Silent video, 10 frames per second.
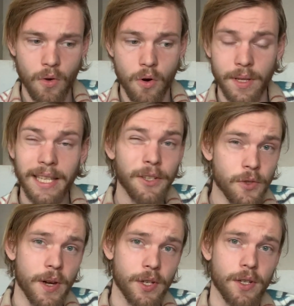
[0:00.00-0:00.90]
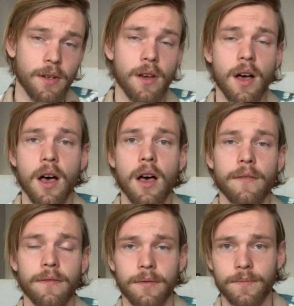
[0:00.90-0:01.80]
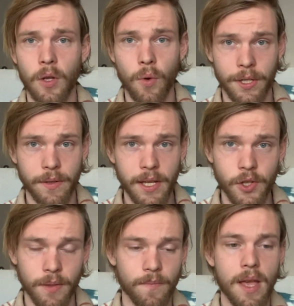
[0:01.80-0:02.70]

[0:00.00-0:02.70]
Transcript: or an illustration of what they're teaching.